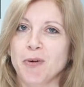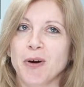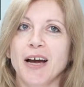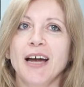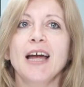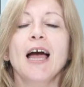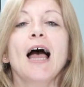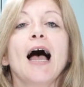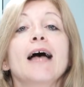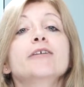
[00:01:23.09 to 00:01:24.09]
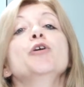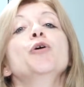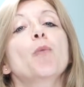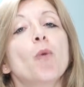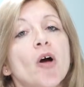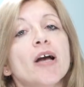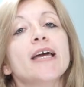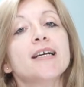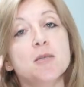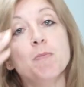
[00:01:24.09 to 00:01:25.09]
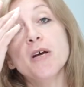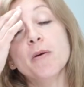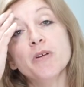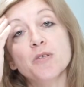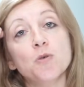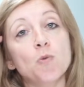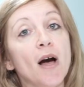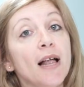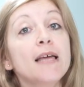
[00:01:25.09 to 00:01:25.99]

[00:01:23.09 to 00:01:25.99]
Okay, and your work experience as well,